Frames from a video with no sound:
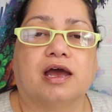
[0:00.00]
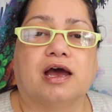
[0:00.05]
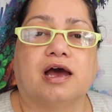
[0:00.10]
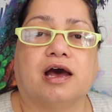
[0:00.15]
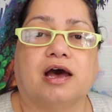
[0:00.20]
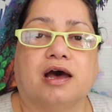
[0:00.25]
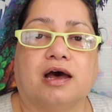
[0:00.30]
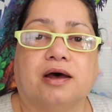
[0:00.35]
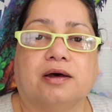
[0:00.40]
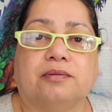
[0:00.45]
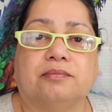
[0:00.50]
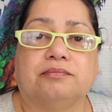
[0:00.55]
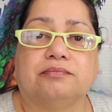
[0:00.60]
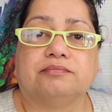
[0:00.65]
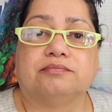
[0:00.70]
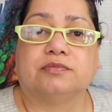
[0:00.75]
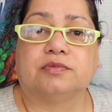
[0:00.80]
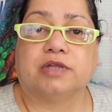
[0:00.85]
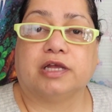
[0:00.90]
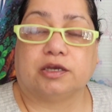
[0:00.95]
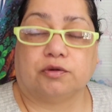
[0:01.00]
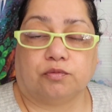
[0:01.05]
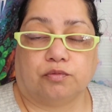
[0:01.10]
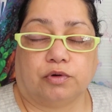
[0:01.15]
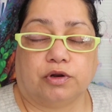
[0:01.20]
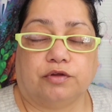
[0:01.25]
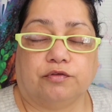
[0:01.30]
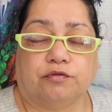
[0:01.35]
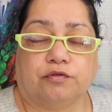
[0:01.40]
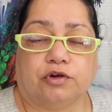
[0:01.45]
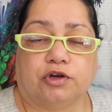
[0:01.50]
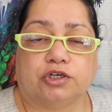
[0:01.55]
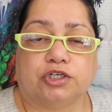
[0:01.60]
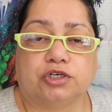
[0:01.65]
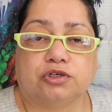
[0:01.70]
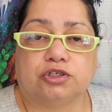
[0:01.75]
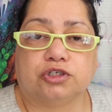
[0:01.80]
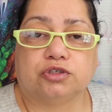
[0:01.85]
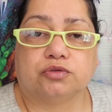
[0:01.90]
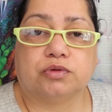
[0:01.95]
like one of your
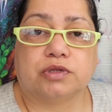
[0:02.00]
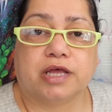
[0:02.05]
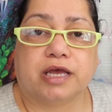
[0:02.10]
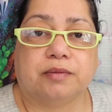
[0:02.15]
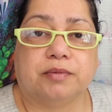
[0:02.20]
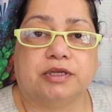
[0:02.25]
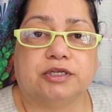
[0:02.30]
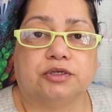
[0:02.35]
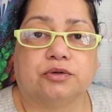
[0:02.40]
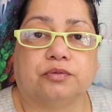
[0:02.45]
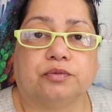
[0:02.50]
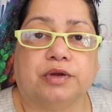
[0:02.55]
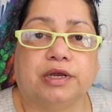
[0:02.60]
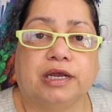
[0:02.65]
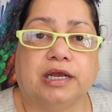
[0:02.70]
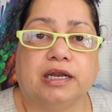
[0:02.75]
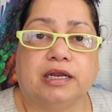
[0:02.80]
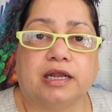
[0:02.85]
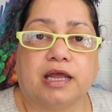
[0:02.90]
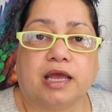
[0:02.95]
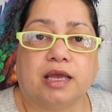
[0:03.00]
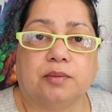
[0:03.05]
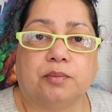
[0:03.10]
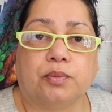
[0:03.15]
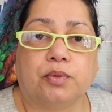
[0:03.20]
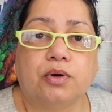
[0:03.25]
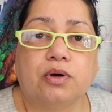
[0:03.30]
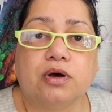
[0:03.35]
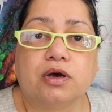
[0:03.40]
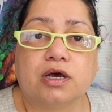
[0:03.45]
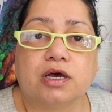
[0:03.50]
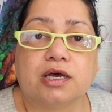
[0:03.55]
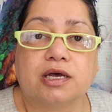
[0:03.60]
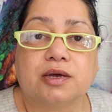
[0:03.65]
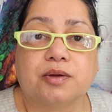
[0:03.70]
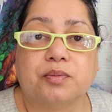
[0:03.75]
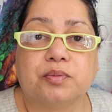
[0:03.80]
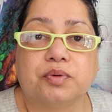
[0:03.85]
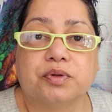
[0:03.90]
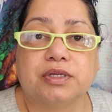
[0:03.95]
children would like me to read a book,
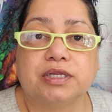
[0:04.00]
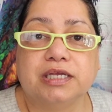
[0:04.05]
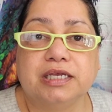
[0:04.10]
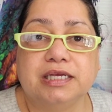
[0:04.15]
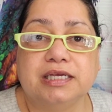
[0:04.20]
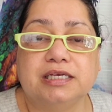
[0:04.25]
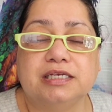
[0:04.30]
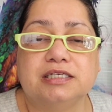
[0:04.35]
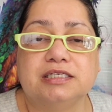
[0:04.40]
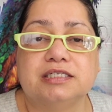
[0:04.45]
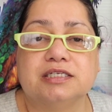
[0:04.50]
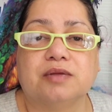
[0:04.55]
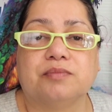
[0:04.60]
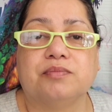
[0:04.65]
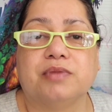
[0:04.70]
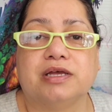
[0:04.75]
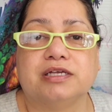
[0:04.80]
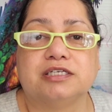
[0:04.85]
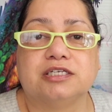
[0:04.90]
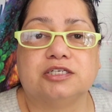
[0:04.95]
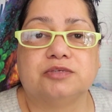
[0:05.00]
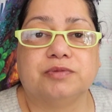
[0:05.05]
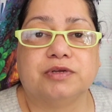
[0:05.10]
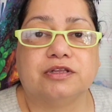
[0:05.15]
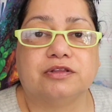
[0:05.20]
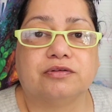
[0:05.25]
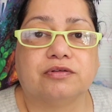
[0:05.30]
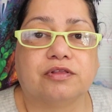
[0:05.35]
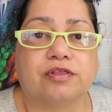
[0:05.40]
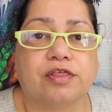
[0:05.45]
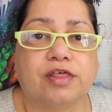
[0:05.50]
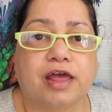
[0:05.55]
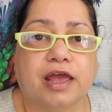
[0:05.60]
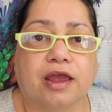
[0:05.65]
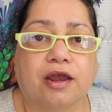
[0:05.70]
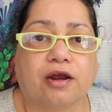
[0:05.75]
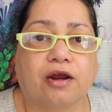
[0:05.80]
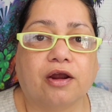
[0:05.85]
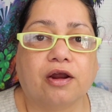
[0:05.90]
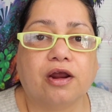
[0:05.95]
please message me through
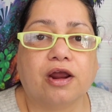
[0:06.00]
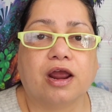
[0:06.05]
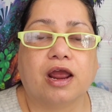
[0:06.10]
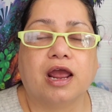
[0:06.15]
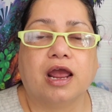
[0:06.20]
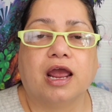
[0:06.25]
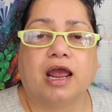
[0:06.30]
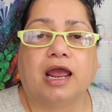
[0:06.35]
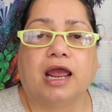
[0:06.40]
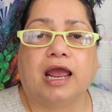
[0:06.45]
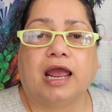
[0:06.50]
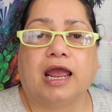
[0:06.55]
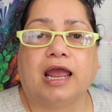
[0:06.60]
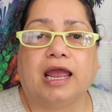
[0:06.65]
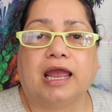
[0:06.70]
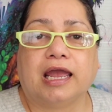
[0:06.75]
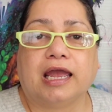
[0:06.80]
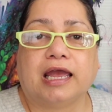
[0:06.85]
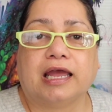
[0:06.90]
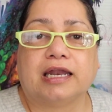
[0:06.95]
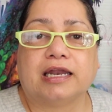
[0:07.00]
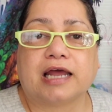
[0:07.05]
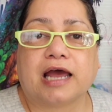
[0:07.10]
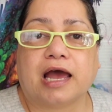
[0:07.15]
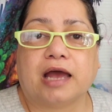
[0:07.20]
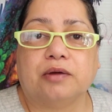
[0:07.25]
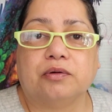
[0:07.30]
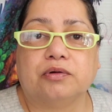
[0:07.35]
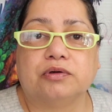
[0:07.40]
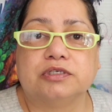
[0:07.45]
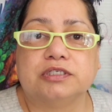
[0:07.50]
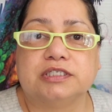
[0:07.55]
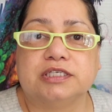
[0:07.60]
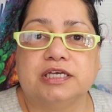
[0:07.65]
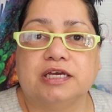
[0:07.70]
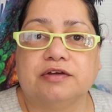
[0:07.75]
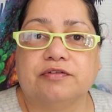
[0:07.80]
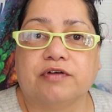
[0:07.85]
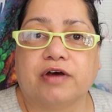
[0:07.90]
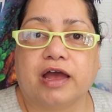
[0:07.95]
there and I will
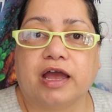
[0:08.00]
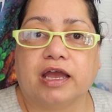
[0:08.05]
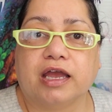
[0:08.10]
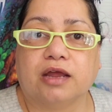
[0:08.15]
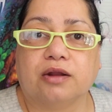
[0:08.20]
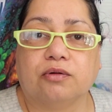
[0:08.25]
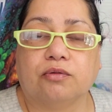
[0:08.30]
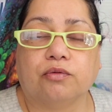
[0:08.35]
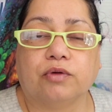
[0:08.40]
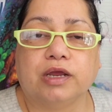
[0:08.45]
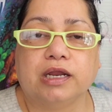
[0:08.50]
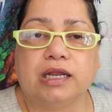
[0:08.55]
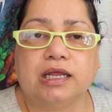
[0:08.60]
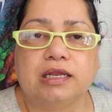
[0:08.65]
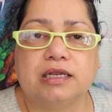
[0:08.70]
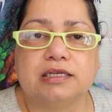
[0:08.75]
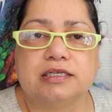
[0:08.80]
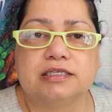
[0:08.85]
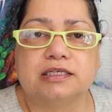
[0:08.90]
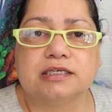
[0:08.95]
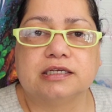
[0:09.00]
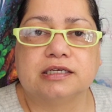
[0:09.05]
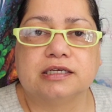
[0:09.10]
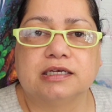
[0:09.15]
see if I can read it.